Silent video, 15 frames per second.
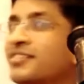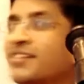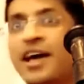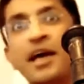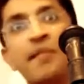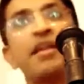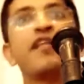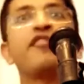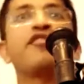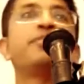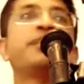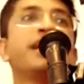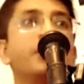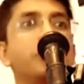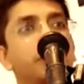I am left
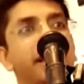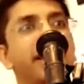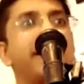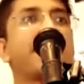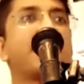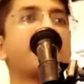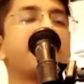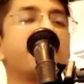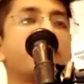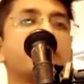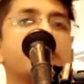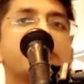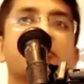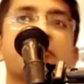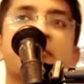behind, you take care of me
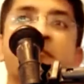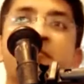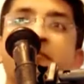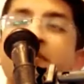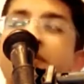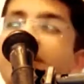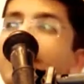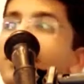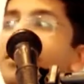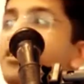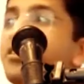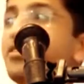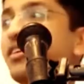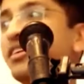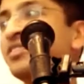also.
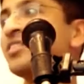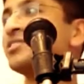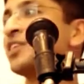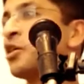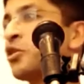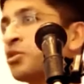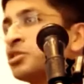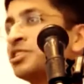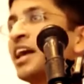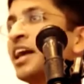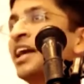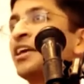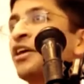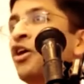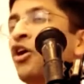Now Haridas Thakur was
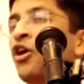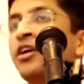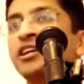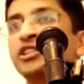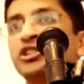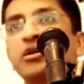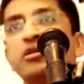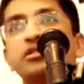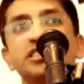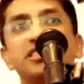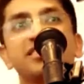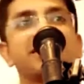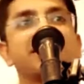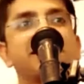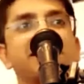standing all day, so he
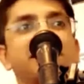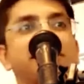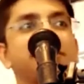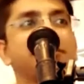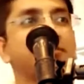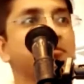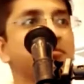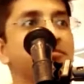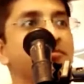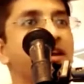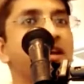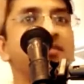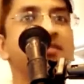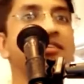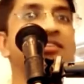was
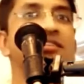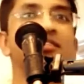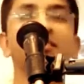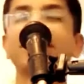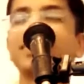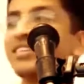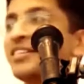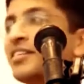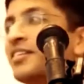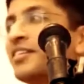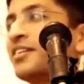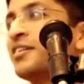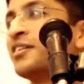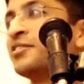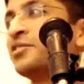very thin.
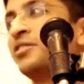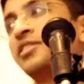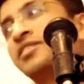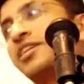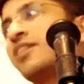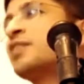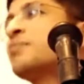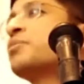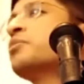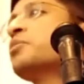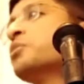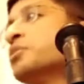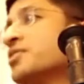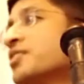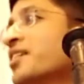Nityananda
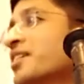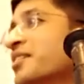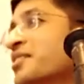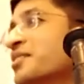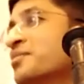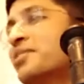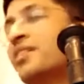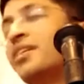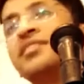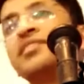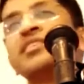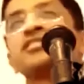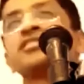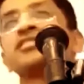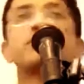Prabhu would run, but
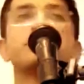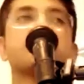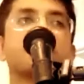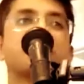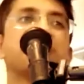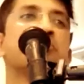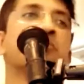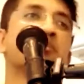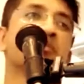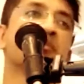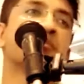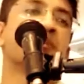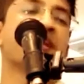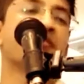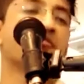Haridas Thakur, poor,
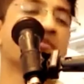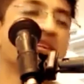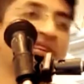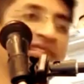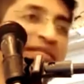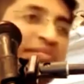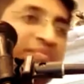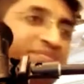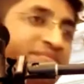would be left behind.